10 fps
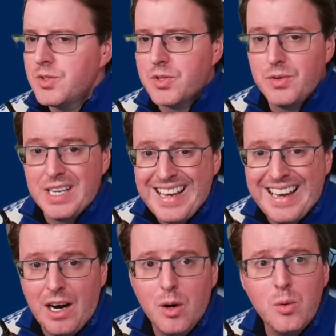So
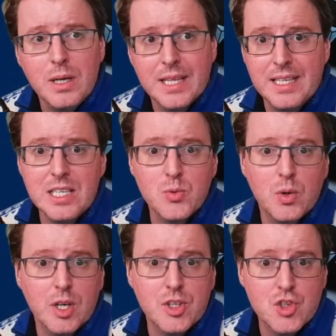now this
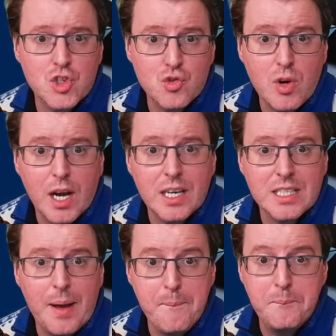will construct
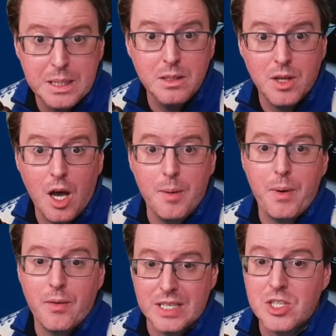and build
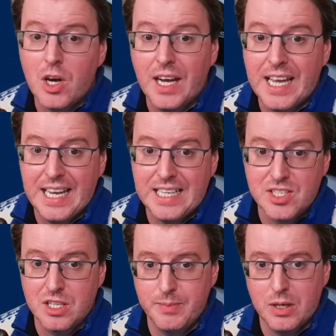up our entire
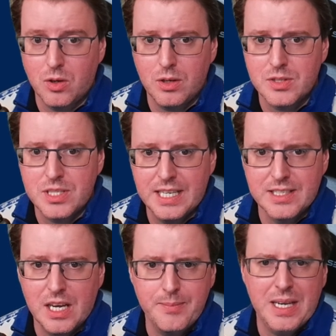HTML
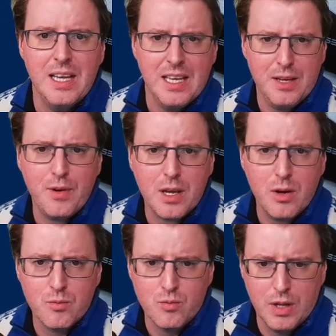content. I mean, if I
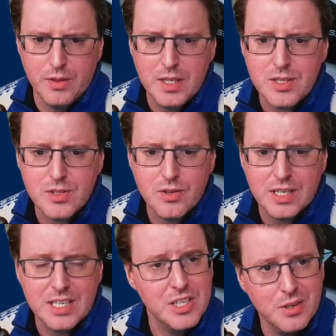go and run this, you can
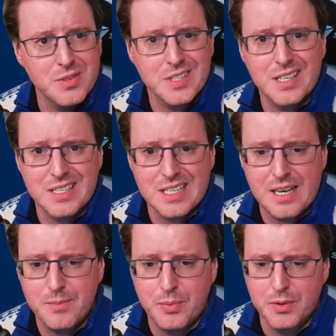actually go and see this
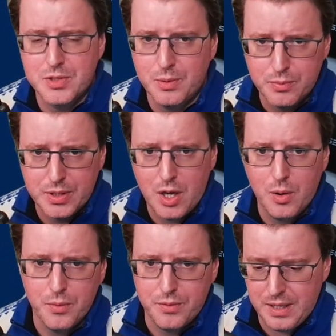output. So we'll run the
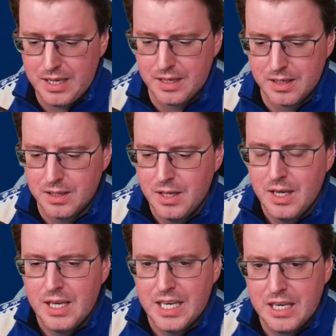whole thing.
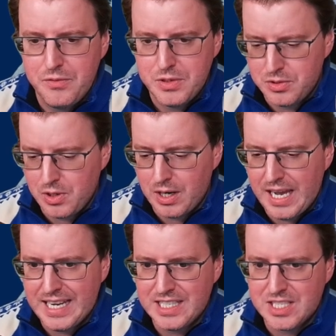And now if we do
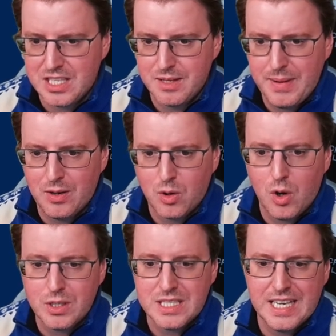$HTML
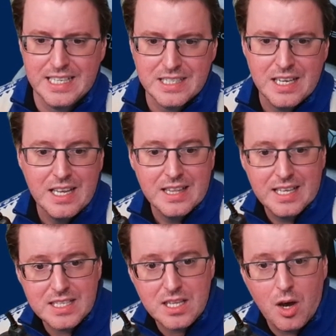content,
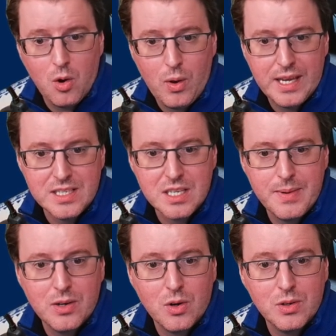there's the whole
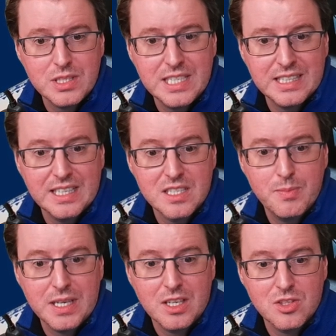HTML content that has
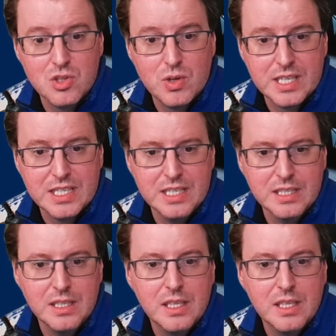been constructed.